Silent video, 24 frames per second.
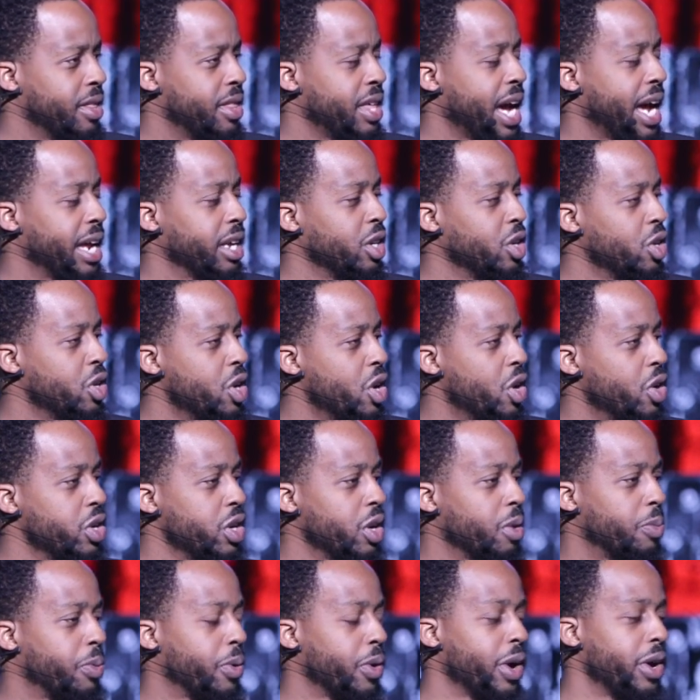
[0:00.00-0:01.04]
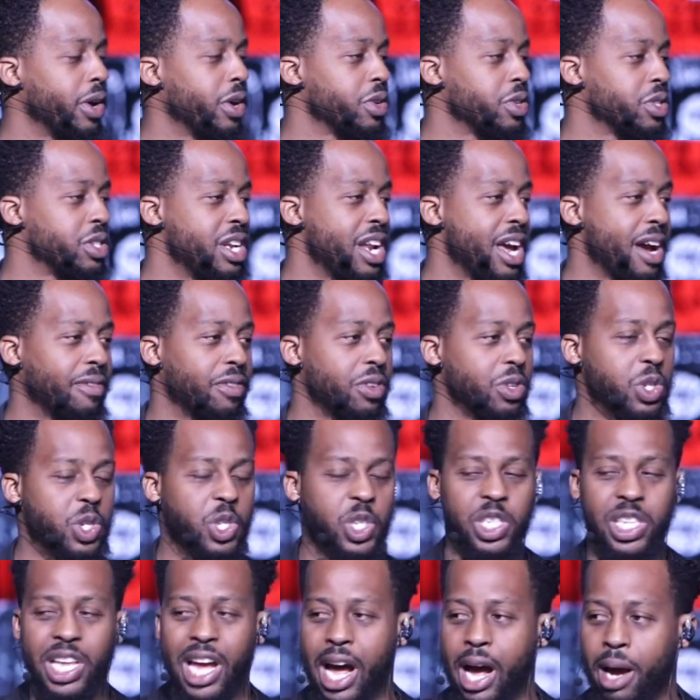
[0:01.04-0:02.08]
That you know your prayers never
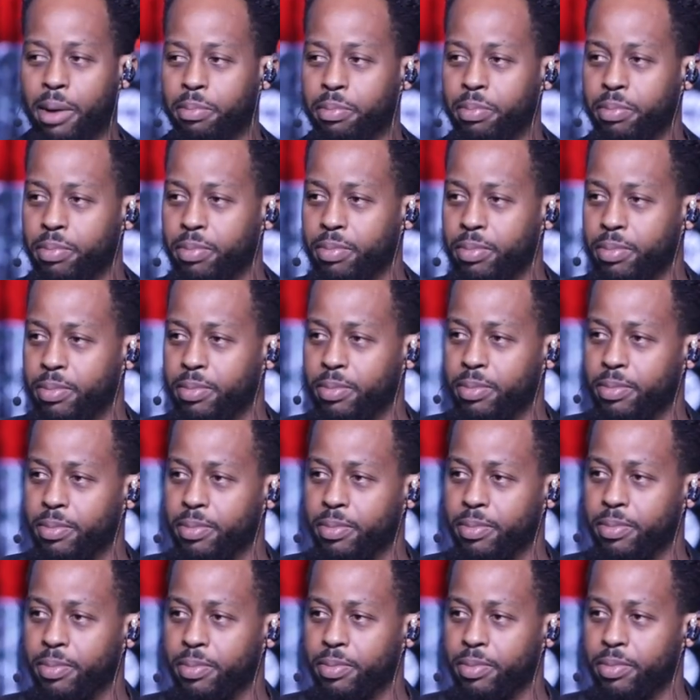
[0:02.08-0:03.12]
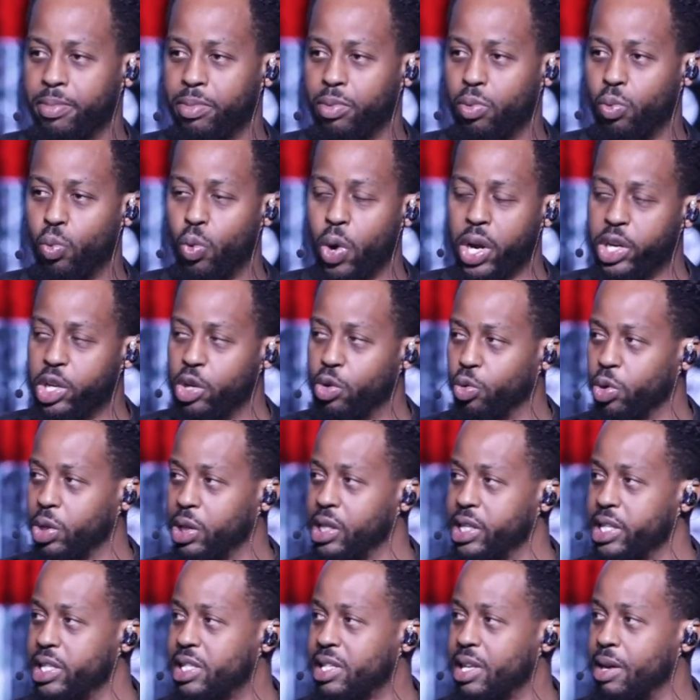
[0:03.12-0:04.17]
stop when you
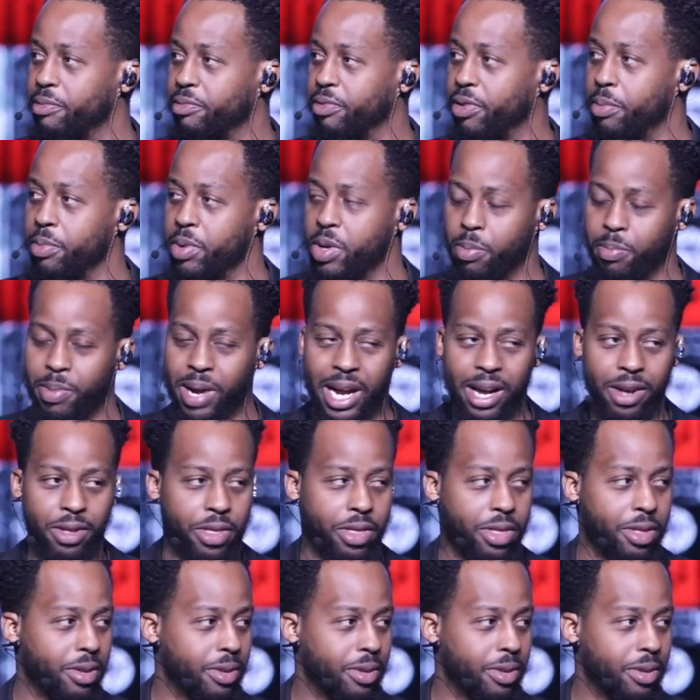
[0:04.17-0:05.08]
release them from your mouth.